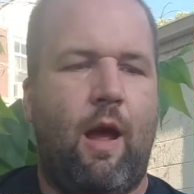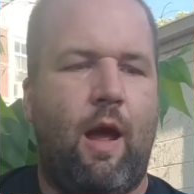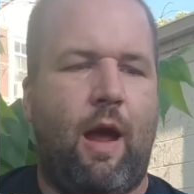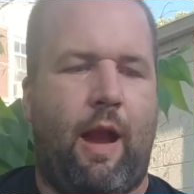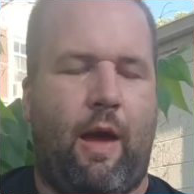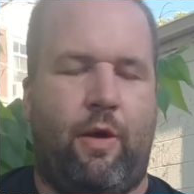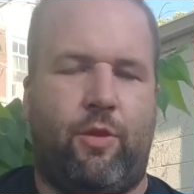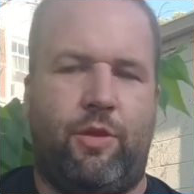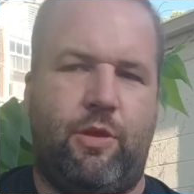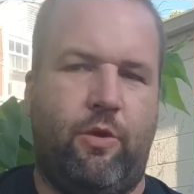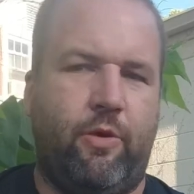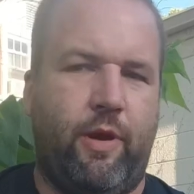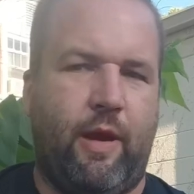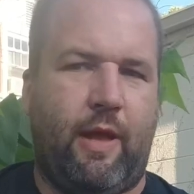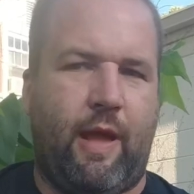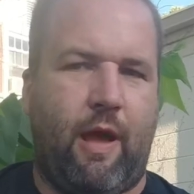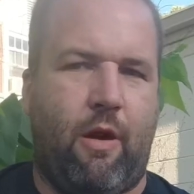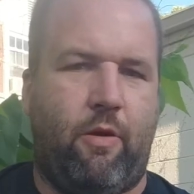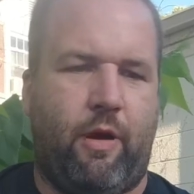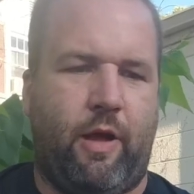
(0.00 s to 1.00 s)
And I was still
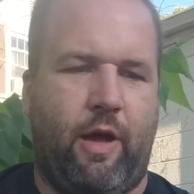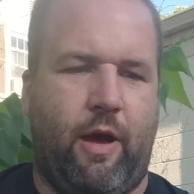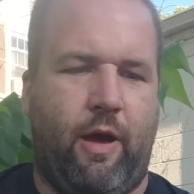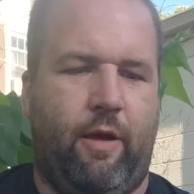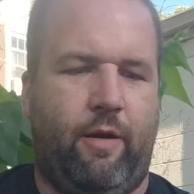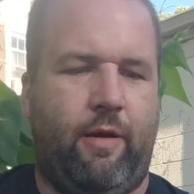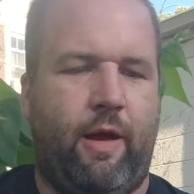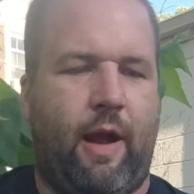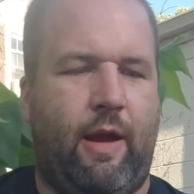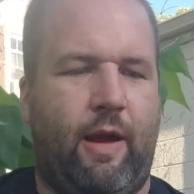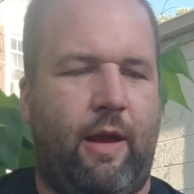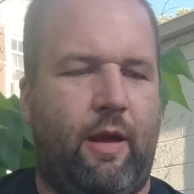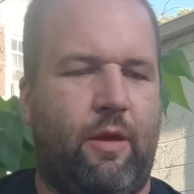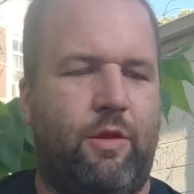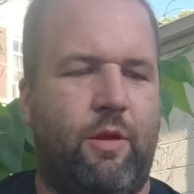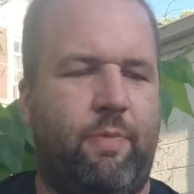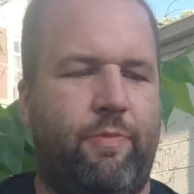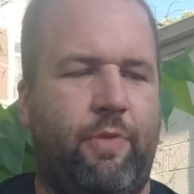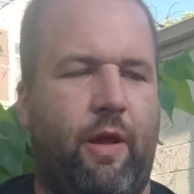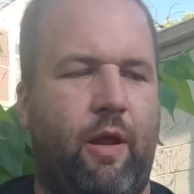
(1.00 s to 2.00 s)
getting outgunned. I needed
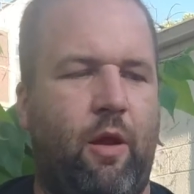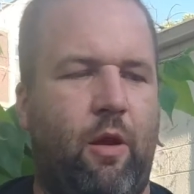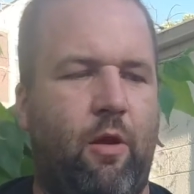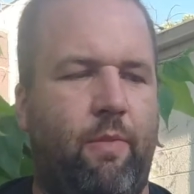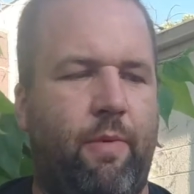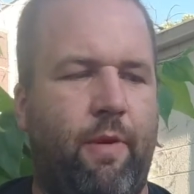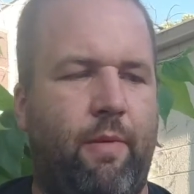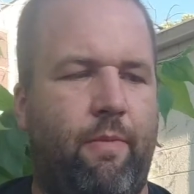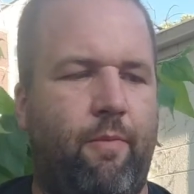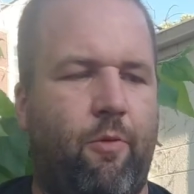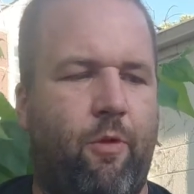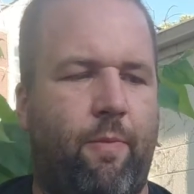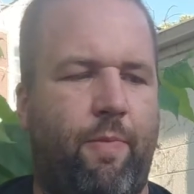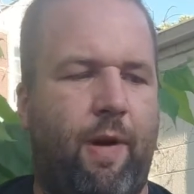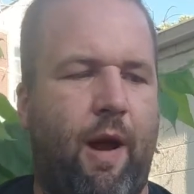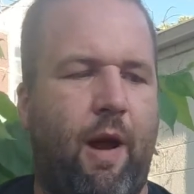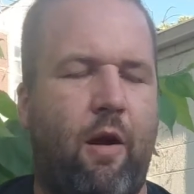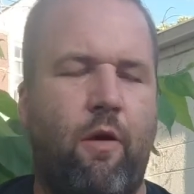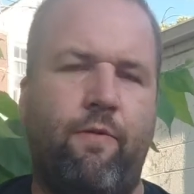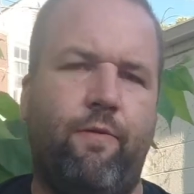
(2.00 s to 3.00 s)
something a little bit more
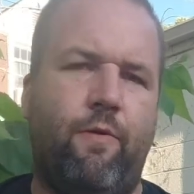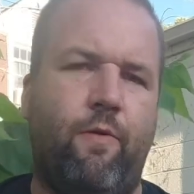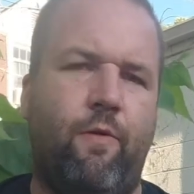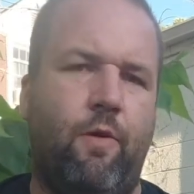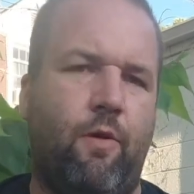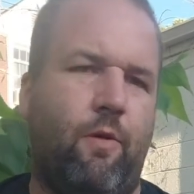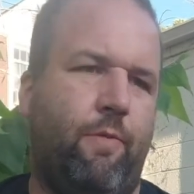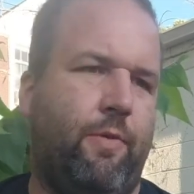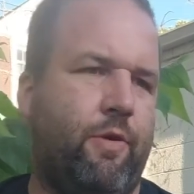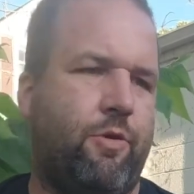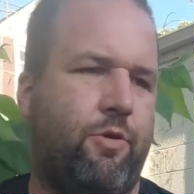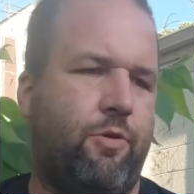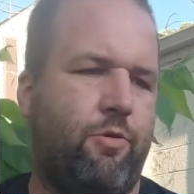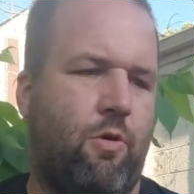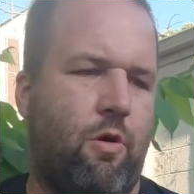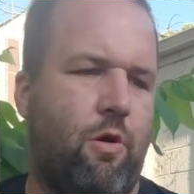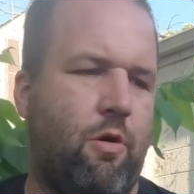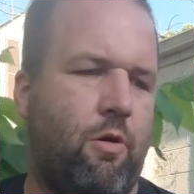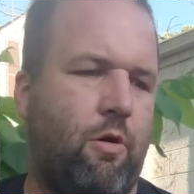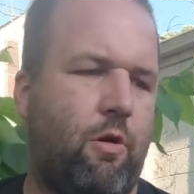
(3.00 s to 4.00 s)
powerful, a little bit
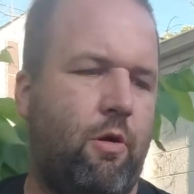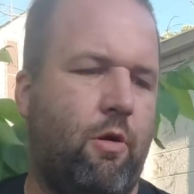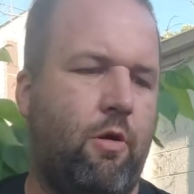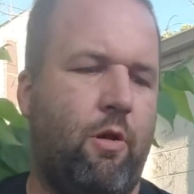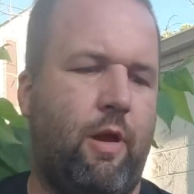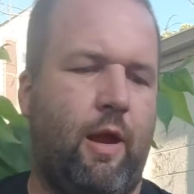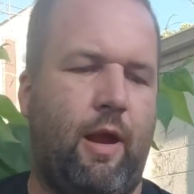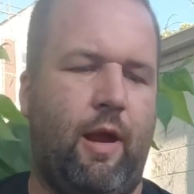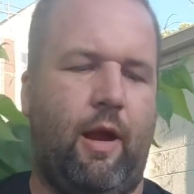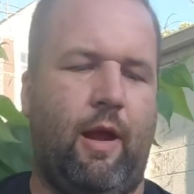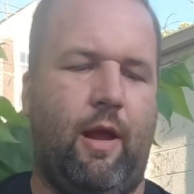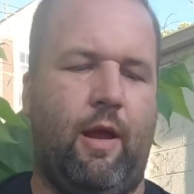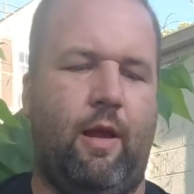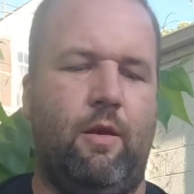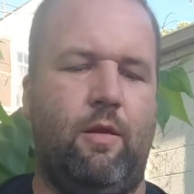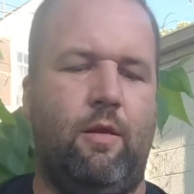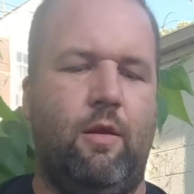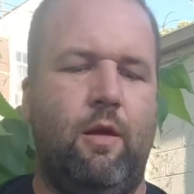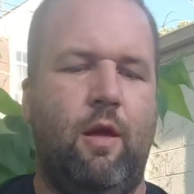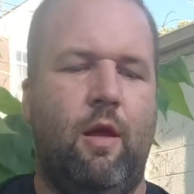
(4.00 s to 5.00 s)
stronger,
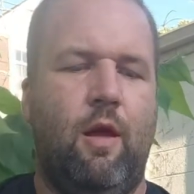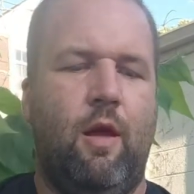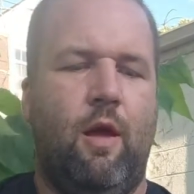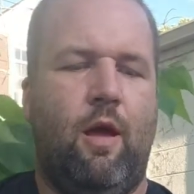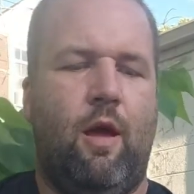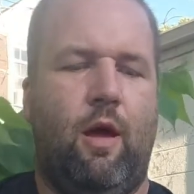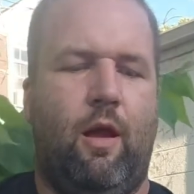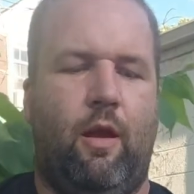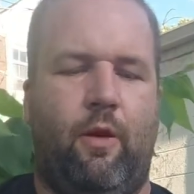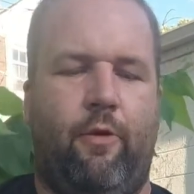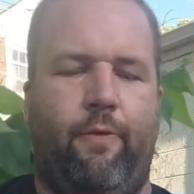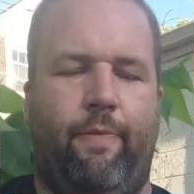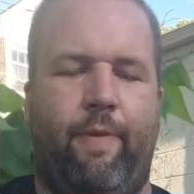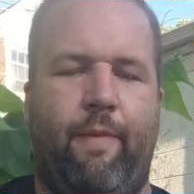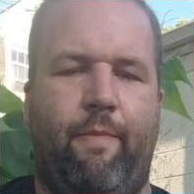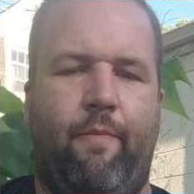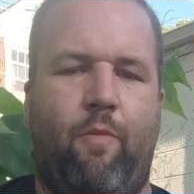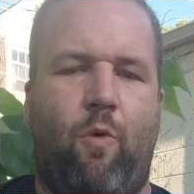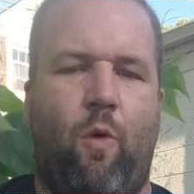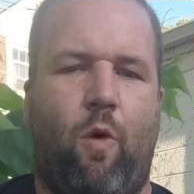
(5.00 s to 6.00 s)
and a little
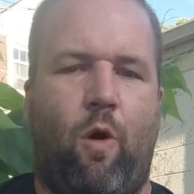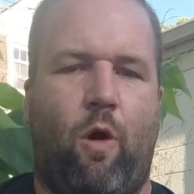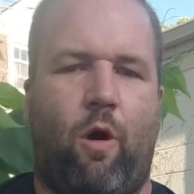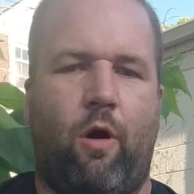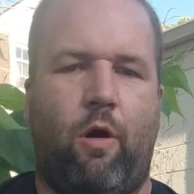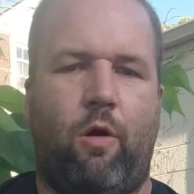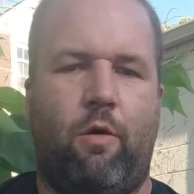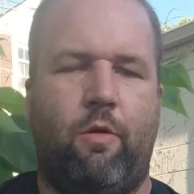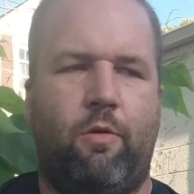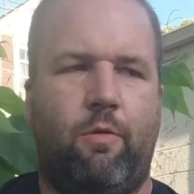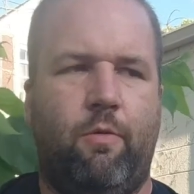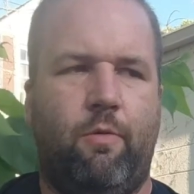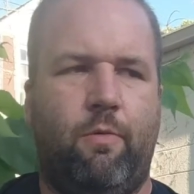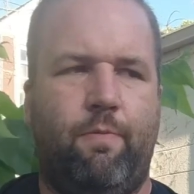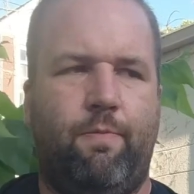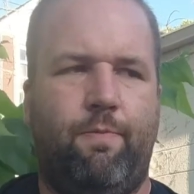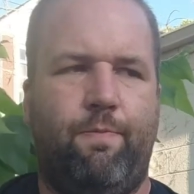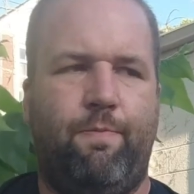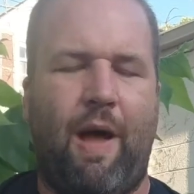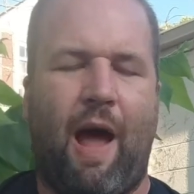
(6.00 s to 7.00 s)
bit more
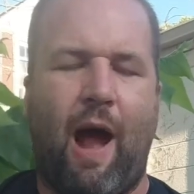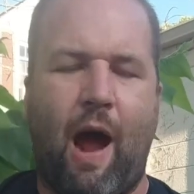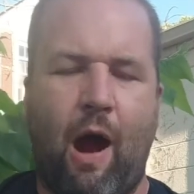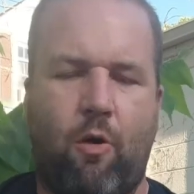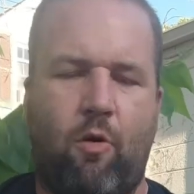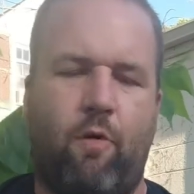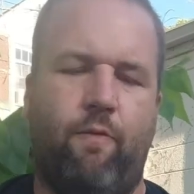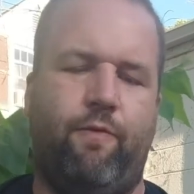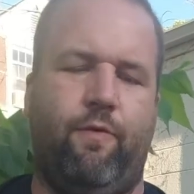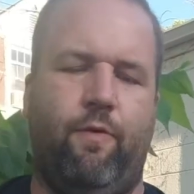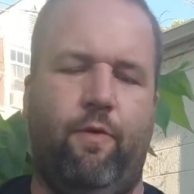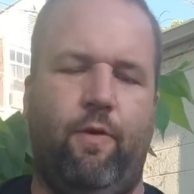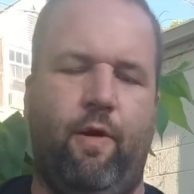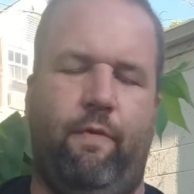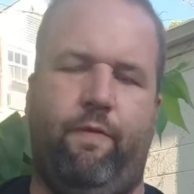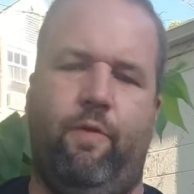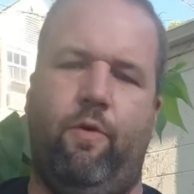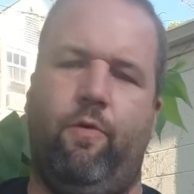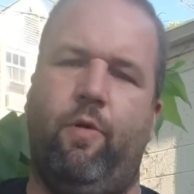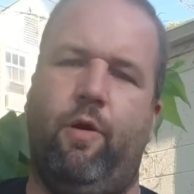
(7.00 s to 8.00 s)
powerful,
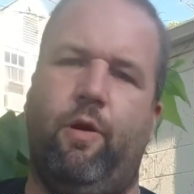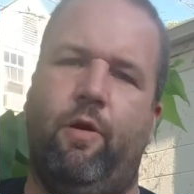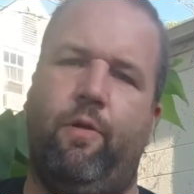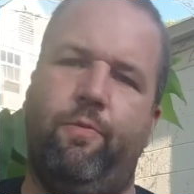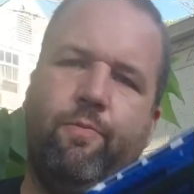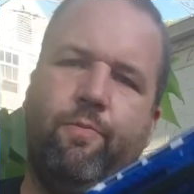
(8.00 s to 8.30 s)
if you will.